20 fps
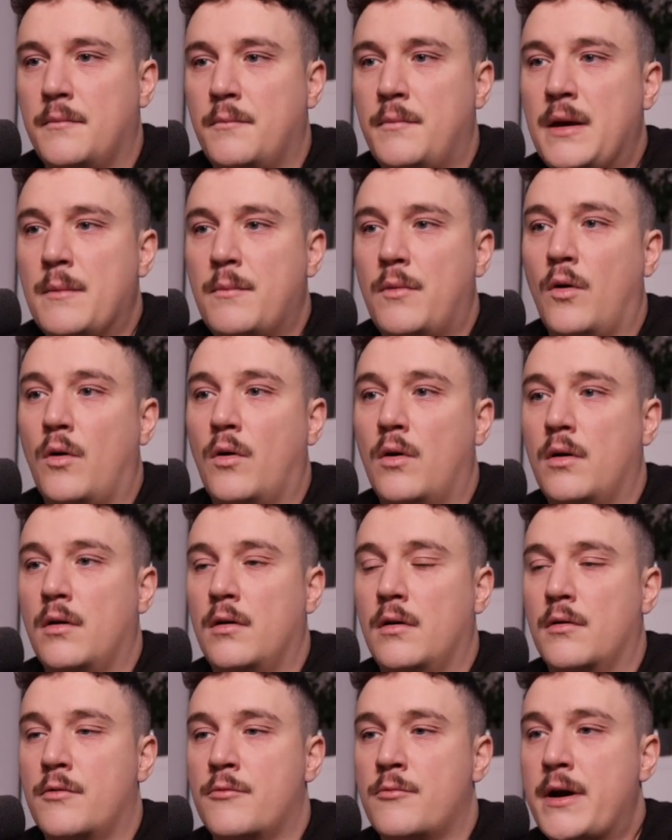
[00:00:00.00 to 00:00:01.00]
people
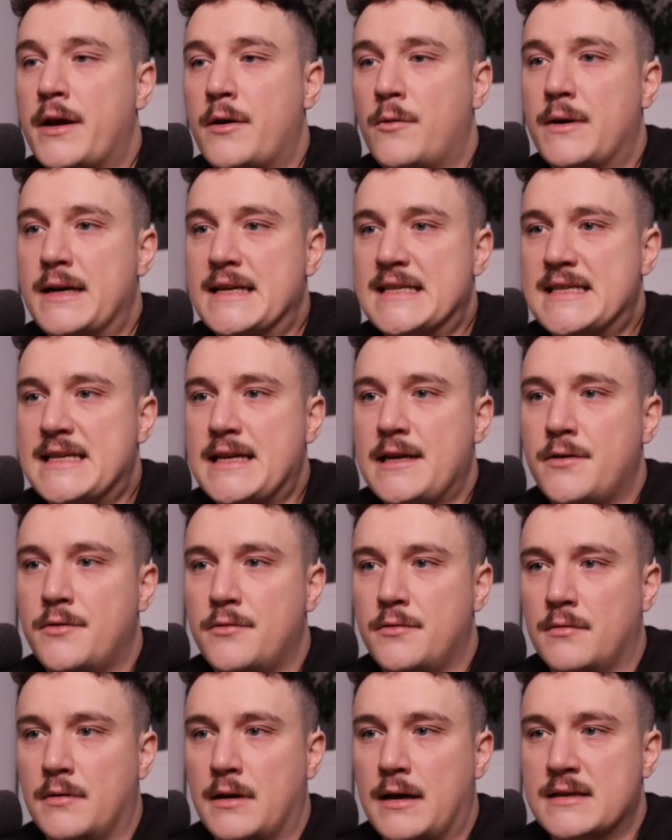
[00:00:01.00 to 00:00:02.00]
right away see
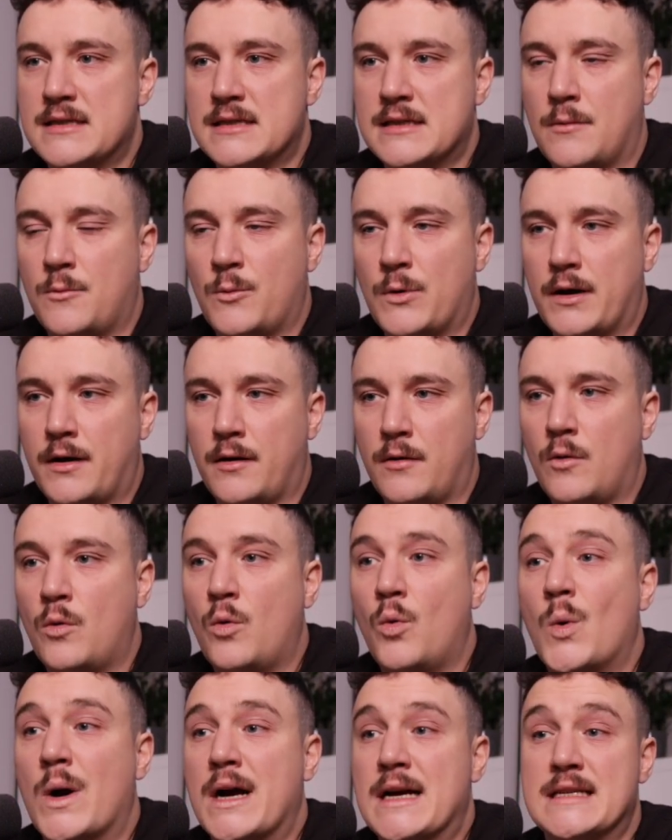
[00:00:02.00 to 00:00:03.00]
you as someone
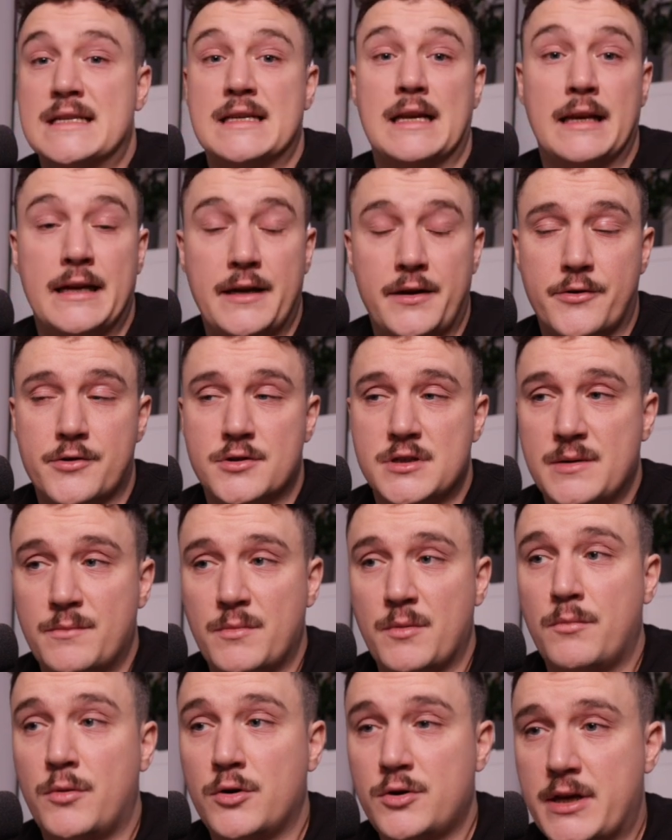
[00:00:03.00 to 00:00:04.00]
who has leadership
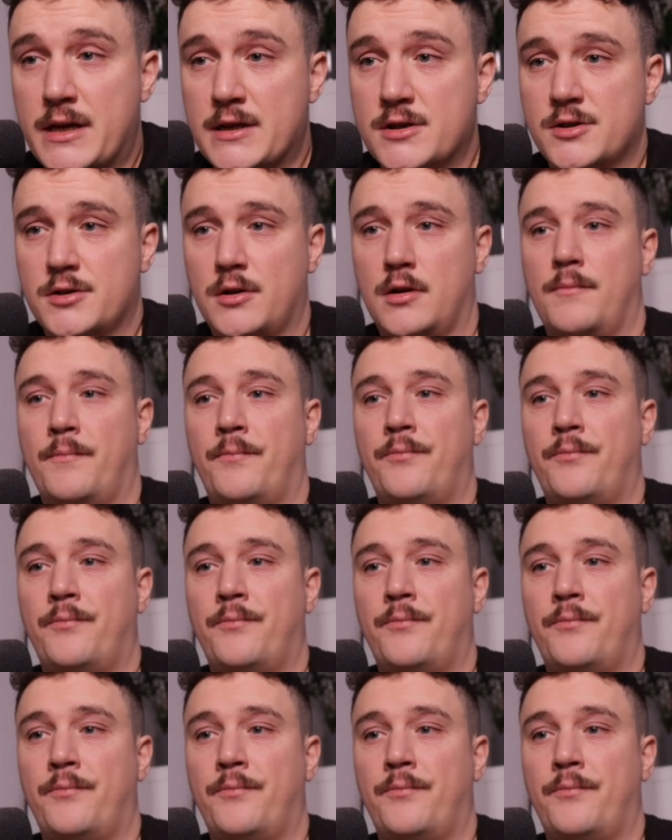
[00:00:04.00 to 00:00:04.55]
potential.